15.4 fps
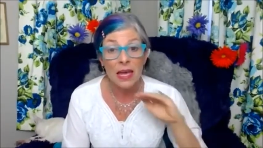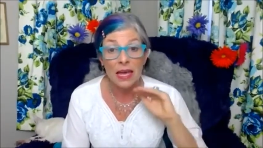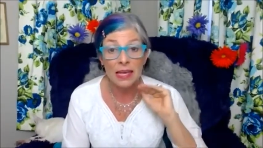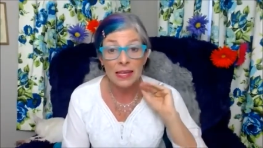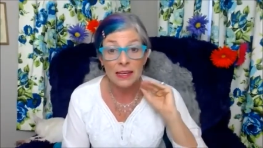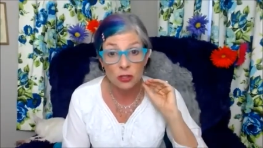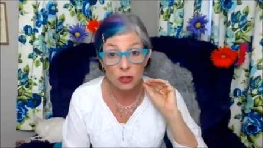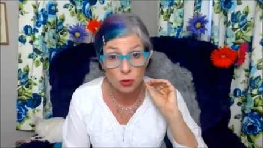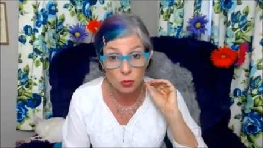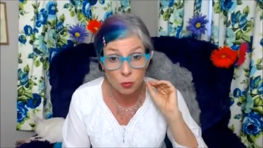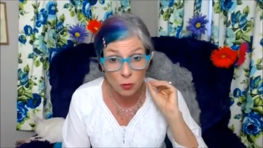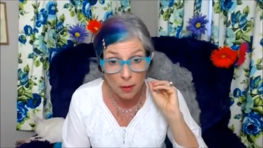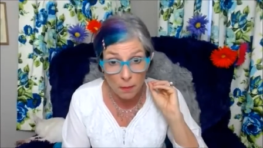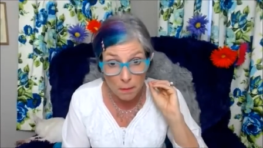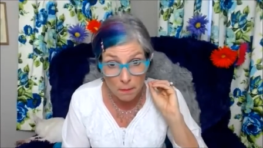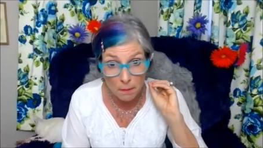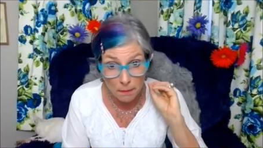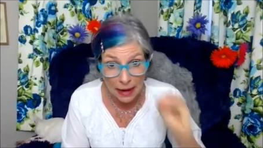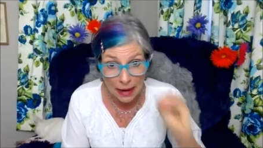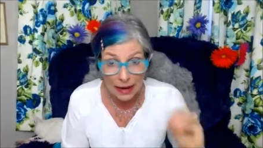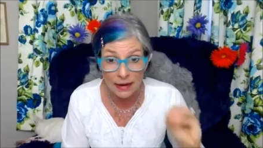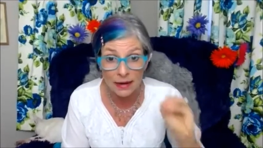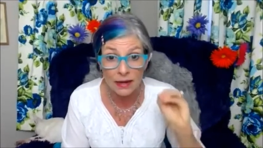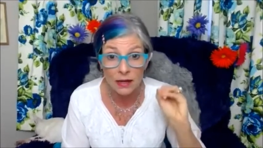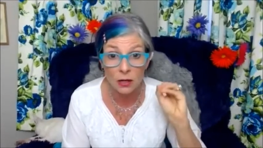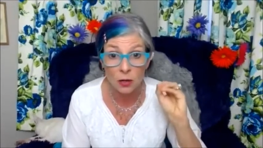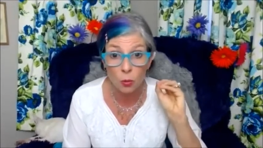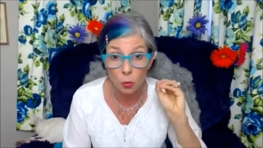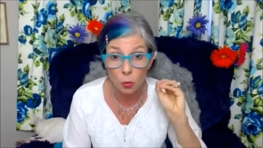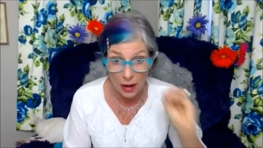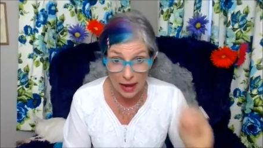in a dramatic
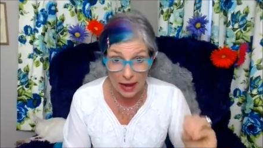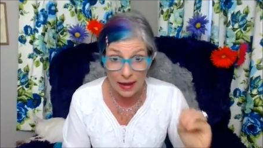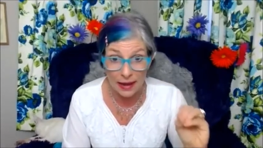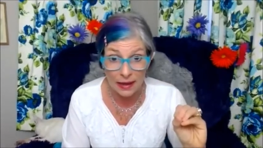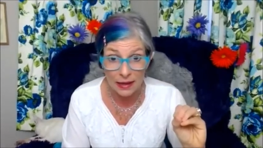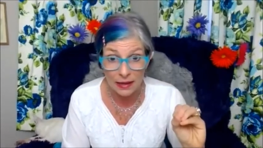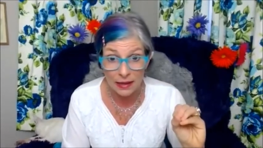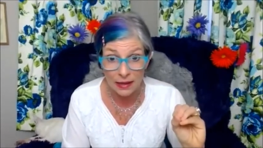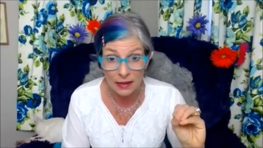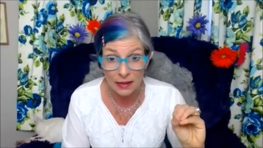way